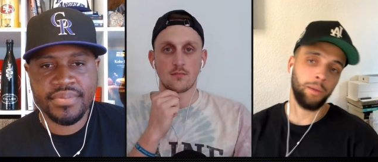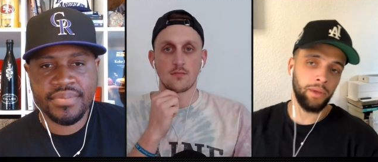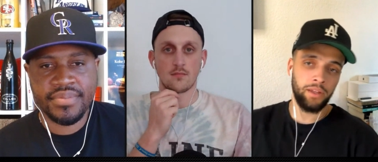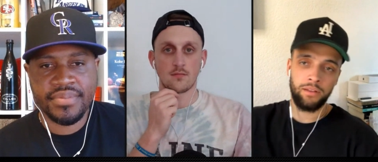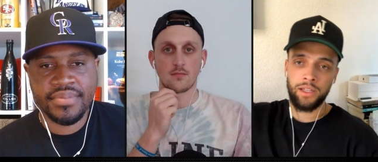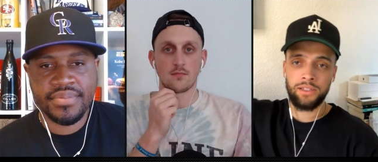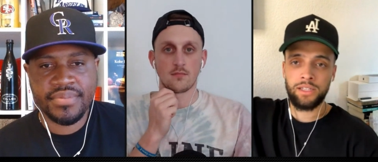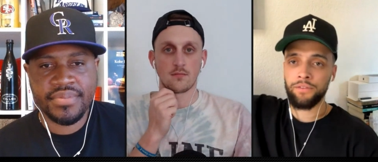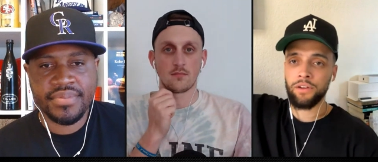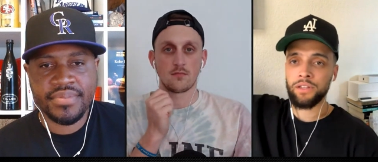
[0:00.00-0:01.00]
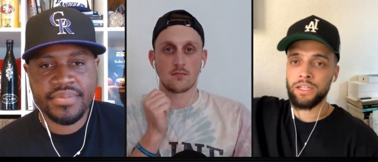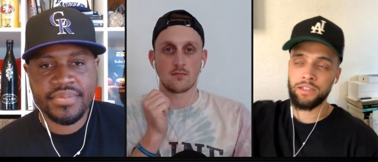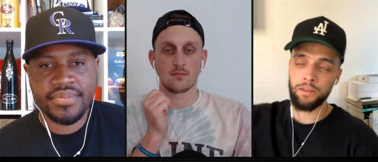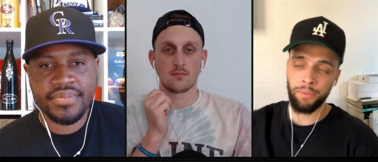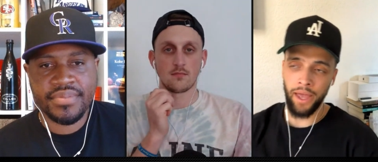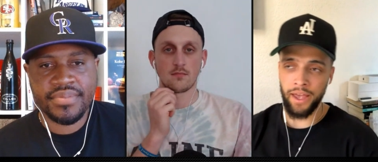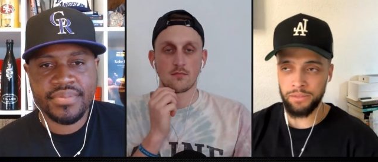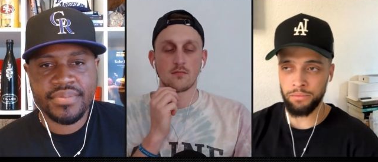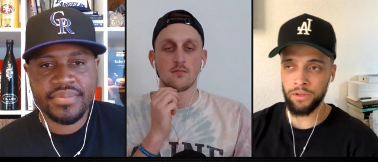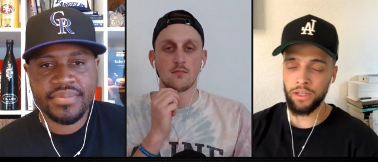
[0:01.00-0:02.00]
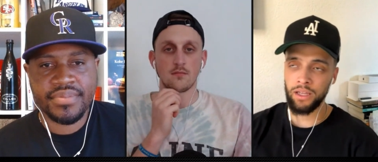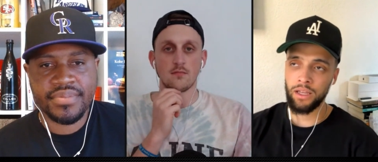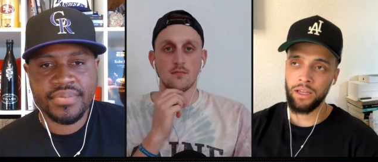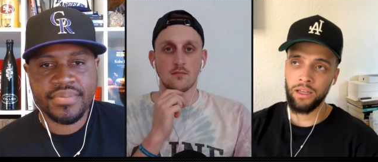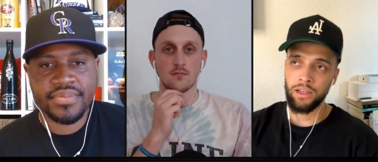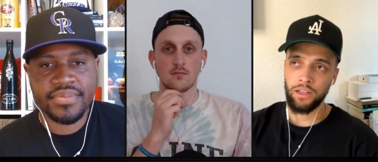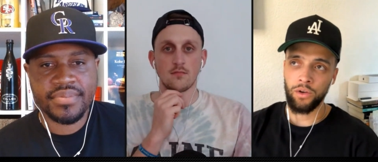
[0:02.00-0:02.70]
Speaker 1: I mean, and Stefon Diggs in the past. But you